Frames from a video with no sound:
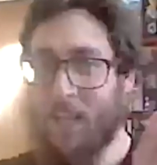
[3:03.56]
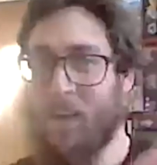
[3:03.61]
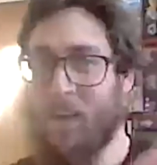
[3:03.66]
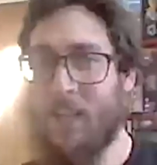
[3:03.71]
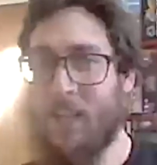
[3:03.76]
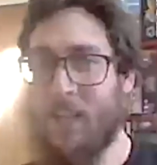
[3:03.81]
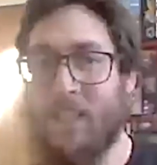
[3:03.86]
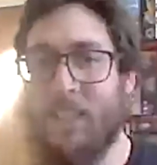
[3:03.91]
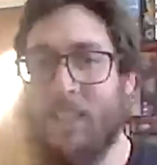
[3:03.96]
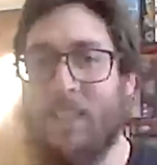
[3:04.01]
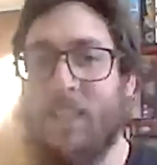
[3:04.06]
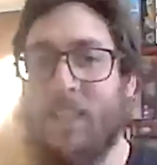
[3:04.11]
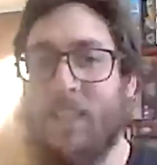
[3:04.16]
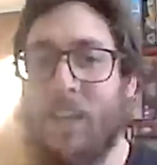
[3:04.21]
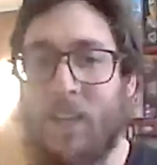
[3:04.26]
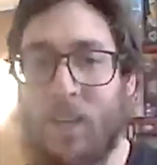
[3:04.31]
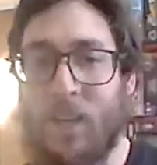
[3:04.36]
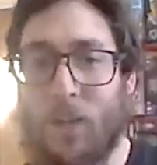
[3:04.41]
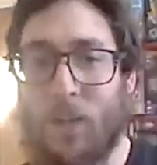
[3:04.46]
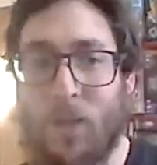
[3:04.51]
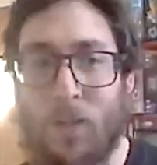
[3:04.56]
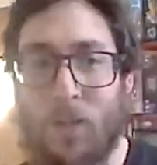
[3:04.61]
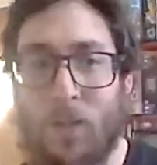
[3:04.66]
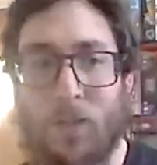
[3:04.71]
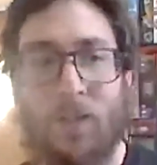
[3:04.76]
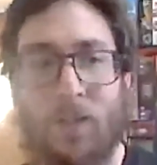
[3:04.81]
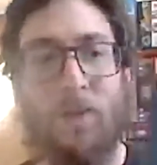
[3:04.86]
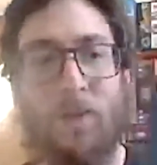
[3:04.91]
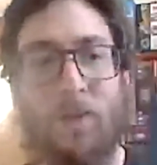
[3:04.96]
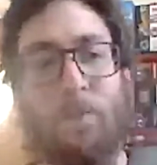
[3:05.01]
is,
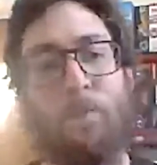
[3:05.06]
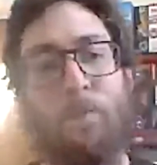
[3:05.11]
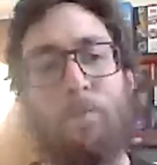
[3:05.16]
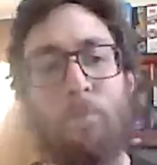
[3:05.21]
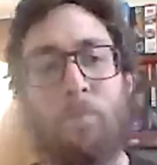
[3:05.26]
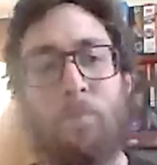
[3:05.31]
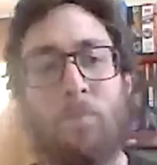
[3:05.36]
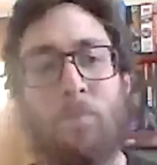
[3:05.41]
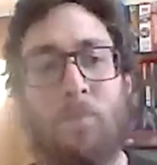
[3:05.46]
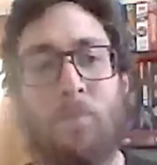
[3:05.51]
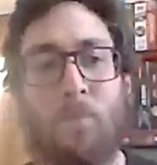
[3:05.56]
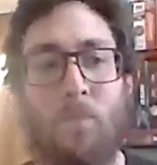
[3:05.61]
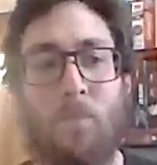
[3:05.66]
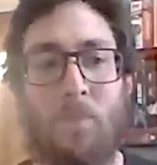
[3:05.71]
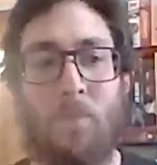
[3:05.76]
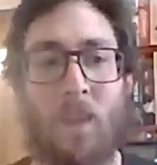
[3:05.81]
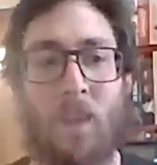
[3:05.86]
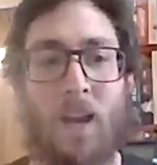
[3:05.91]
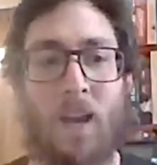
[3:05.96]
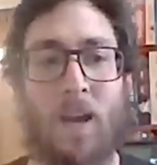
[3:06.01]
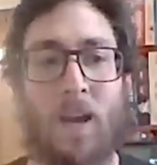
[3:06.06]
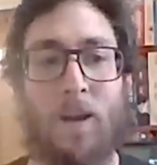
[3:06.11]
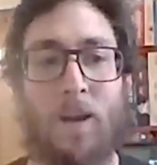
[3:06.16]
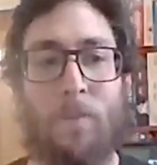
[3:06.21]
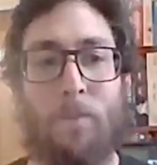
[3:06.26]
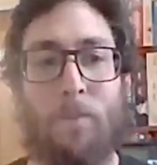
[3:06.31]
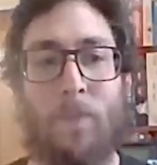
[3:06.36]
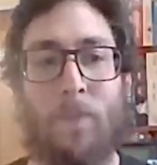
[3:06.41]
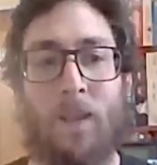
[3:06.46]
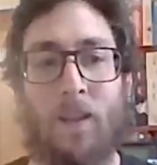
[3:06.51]
Cocoon.
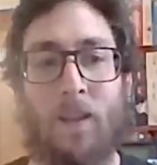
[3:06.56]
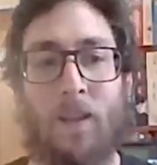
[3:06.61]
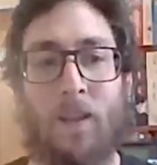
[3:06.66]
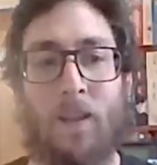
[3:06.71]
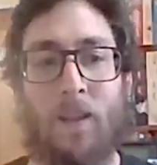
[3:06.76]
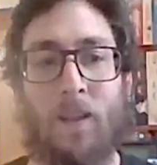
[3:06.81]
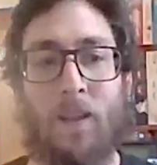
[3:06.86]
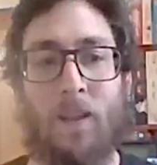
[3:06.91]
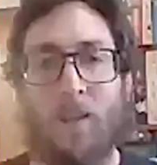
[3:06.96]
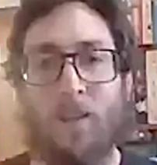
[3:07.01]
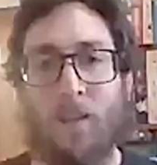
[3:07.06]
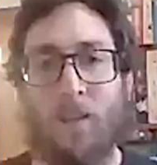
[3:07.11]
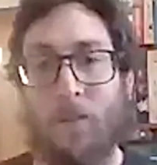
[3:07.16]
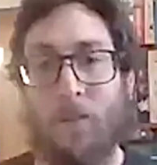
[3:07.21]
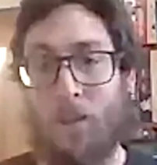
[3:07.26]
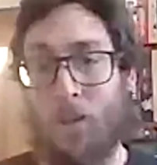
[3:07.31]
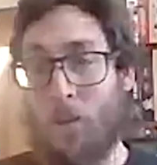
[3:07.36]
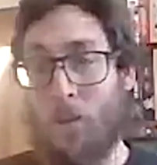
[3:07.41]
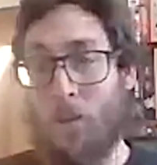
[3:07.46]
You